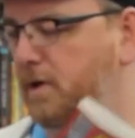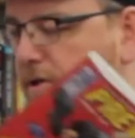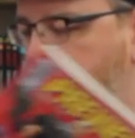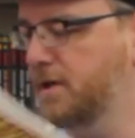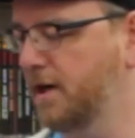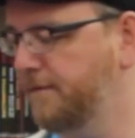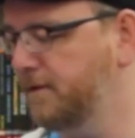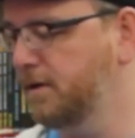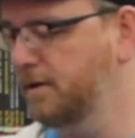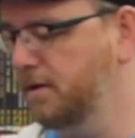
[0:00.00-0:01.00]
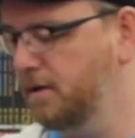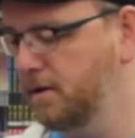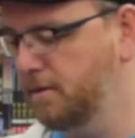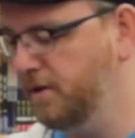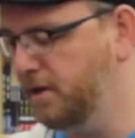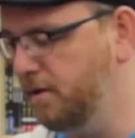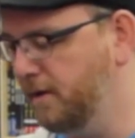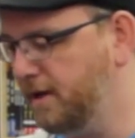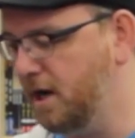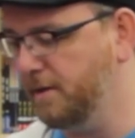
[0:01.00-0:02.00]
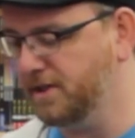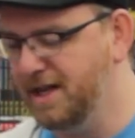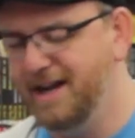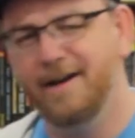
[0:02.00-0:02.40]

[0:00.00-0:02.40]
Good stuff. You go to the comics.